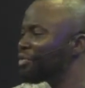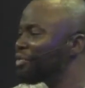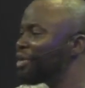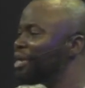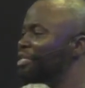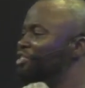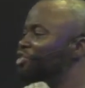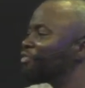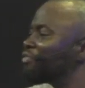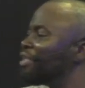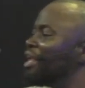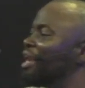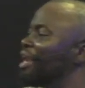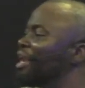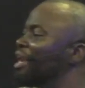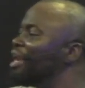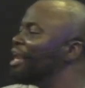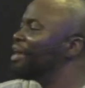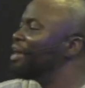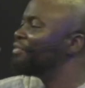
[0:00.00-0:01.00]
of the
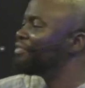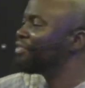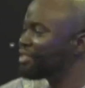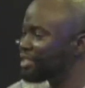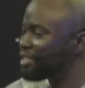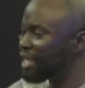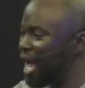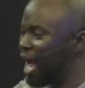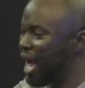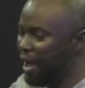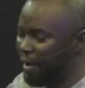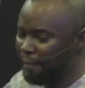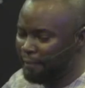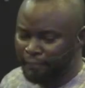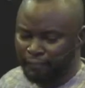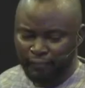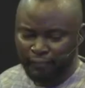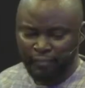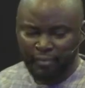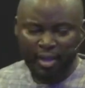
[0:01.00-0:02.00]
11th hour.
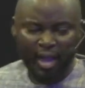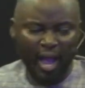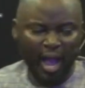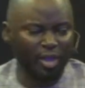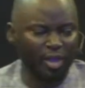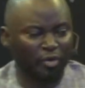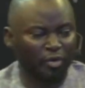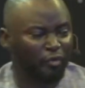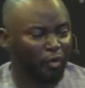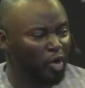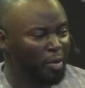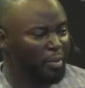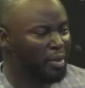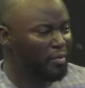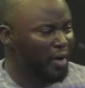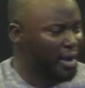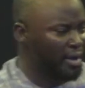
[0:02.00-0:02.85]
Are you following me right now?